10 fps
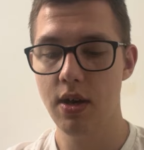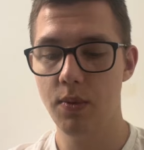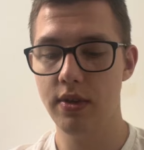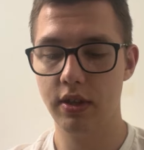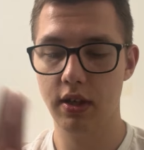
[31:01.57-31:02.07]

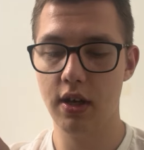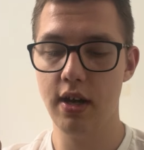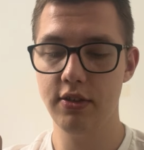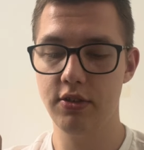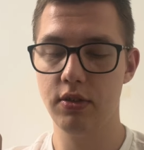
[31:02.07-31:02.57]
with
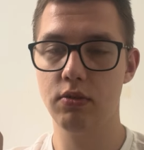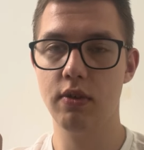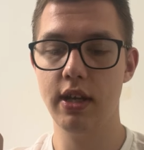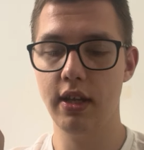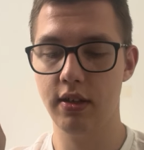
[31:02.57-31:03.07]
console
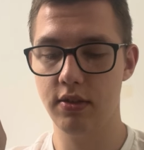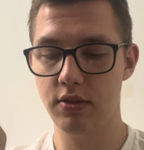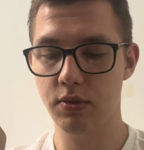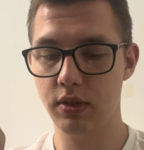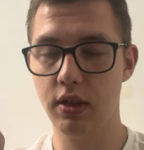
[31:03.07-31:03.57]

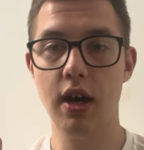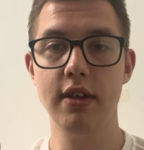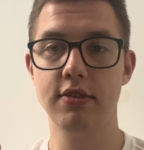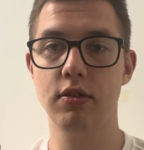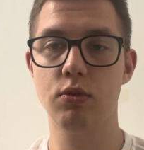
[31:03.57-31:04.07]

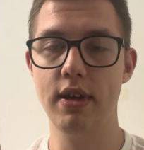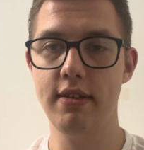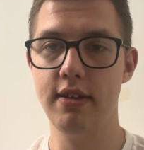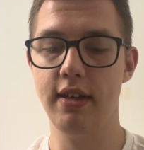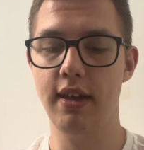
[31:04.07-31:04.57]

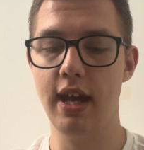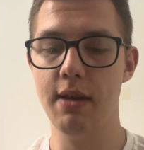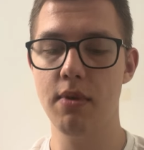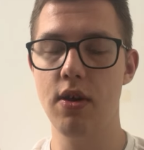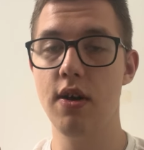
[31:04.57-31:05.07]
racing
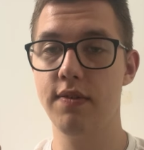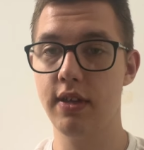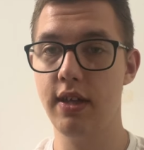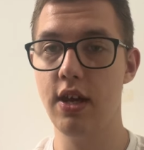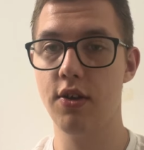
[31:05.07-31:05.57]
game of the
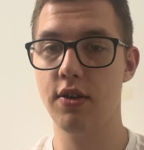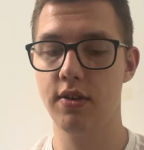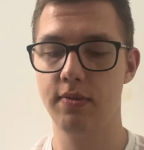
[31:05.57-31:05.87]
year.